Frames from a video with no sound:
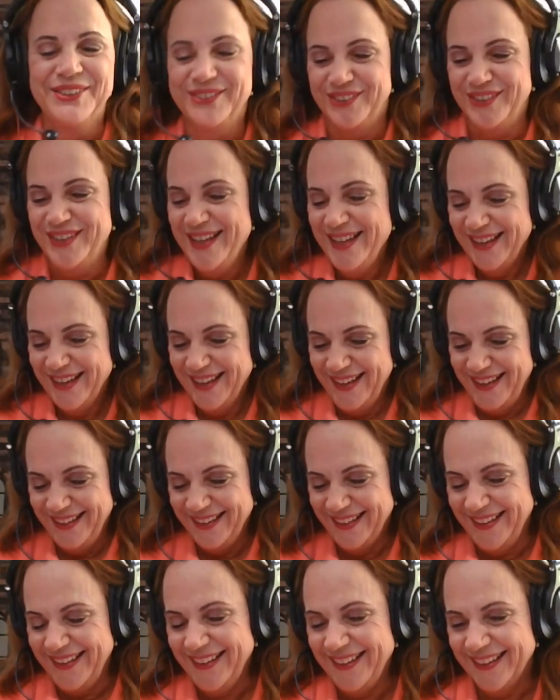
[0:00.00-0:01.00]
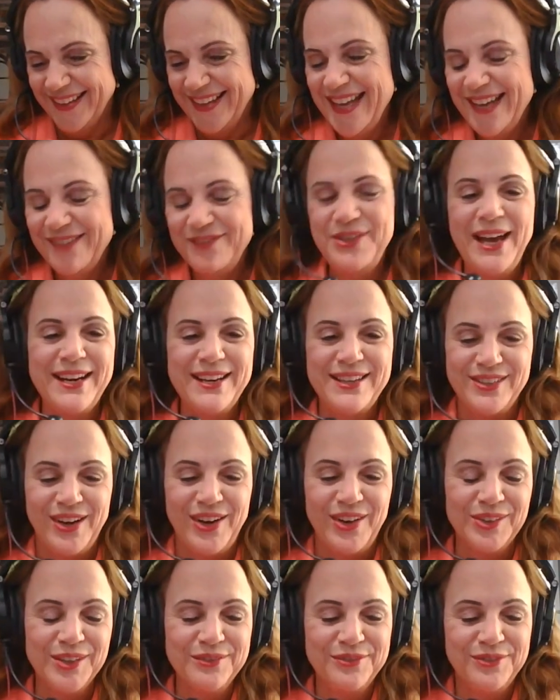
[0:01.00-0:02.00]
if you had a
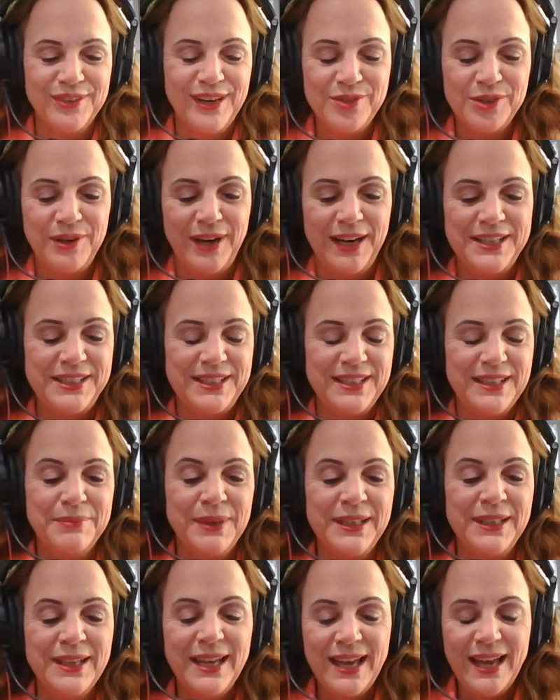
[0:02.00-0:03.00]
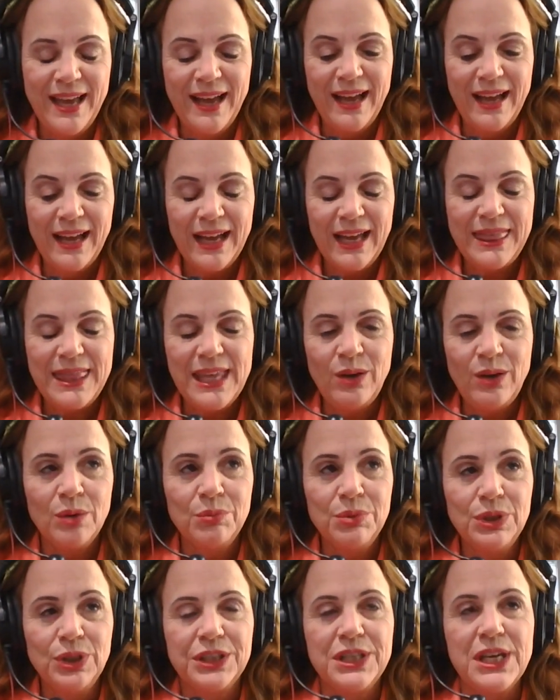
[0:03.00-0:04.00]
dollar for every idea, but I think what
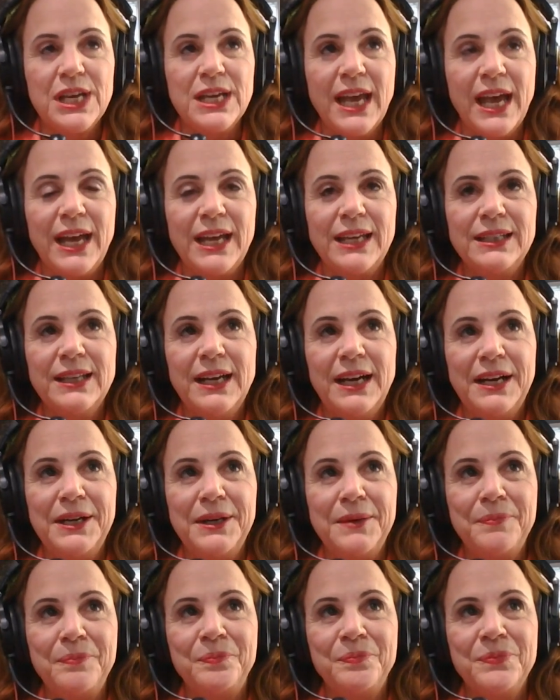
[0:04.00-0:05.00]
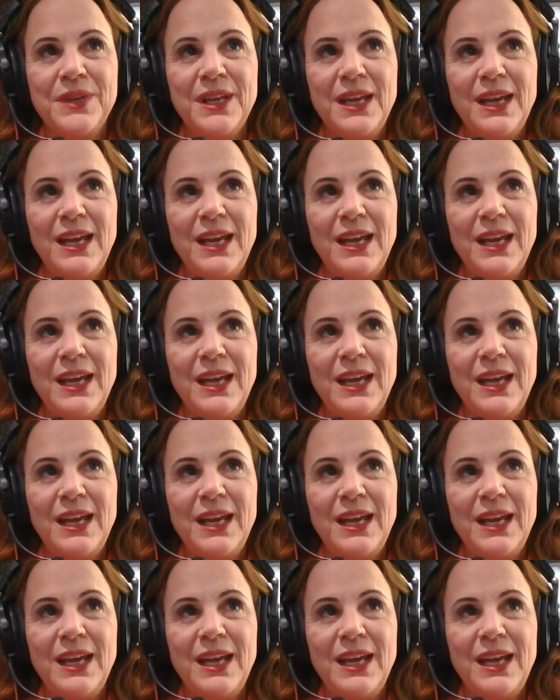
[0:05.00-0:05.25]
we're looking at um,